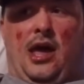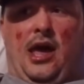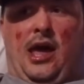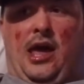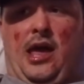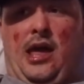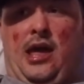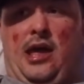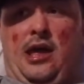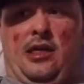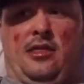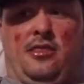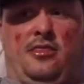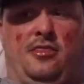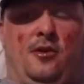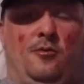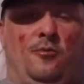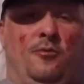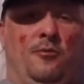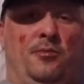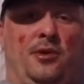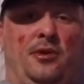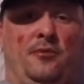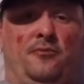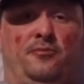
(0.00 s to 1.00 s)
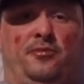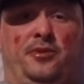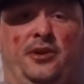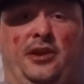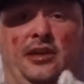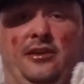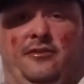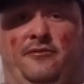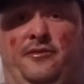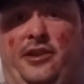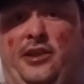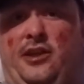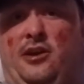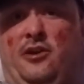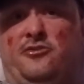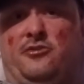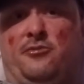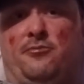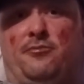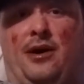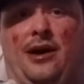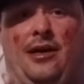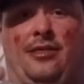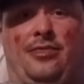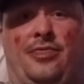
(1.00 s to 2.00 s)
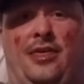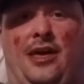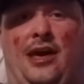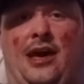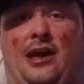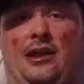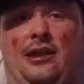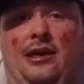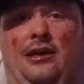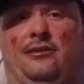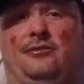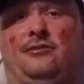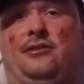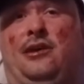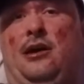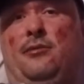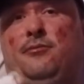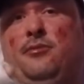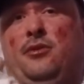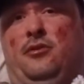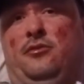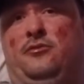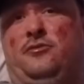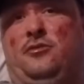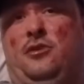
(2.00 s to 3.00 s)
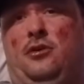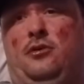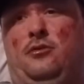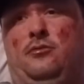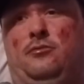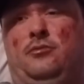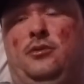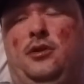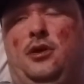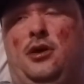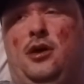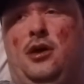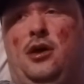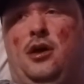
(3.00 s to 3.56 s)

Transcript: and there will be plenty of videos about that as time goes on.